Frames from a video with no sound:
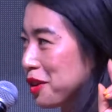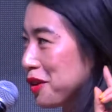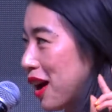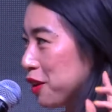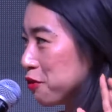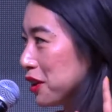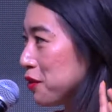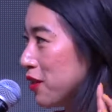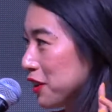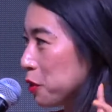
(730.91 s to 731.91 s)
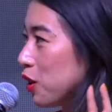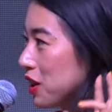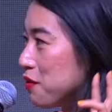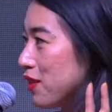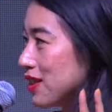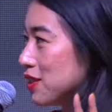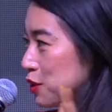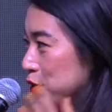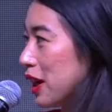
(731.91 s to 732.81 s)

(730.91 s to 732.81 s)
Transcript: I don't really find the word invest